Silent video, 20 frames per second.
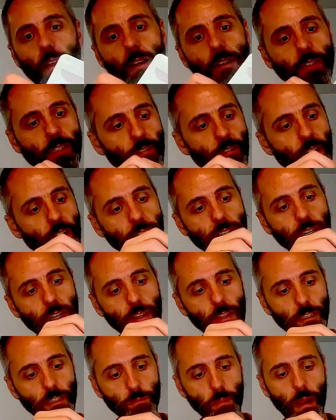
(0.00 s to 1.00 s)
see if I can take this
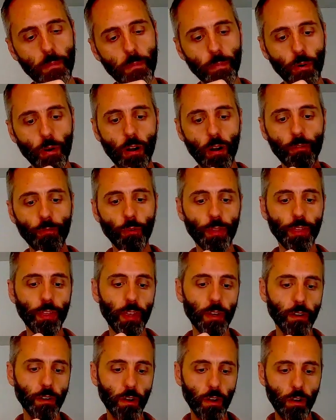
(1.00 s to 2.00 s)
paper off with it
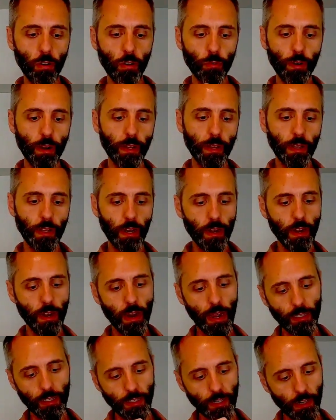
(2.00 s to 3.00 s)
already
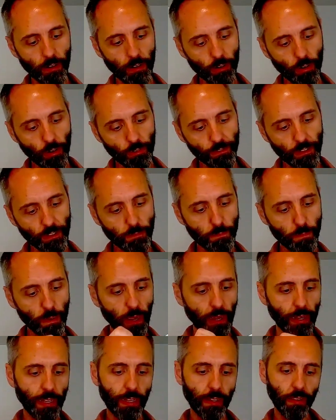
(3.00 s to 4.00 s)
connected. I don't know if it's,
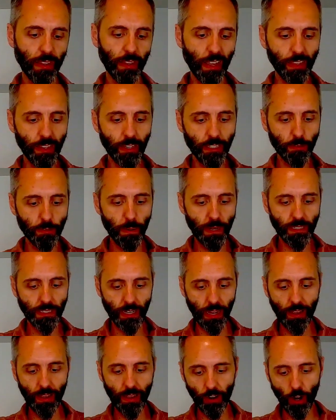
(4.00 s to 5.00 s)
again, I think it's best to have
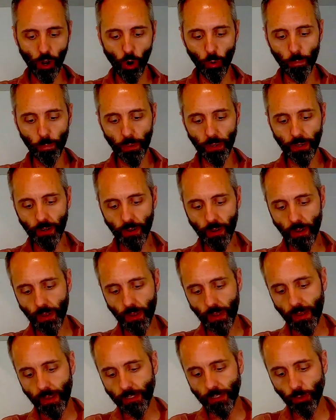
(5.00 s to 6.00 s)
it open
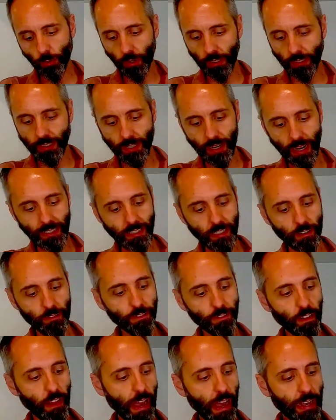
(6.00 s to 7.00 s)
to where it's nice and
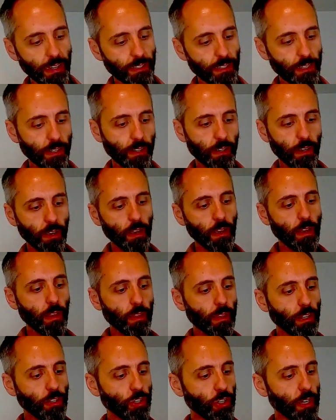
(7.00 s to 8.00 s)
flat. Then
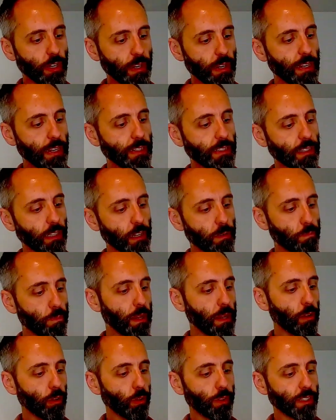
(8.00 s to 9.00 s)
you can easily peel
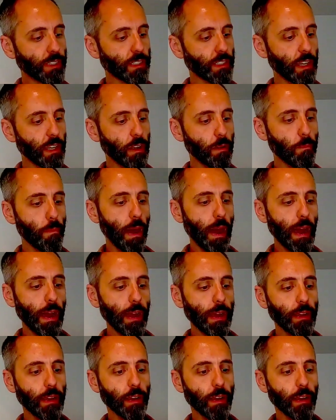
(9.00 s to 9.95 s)
this thing back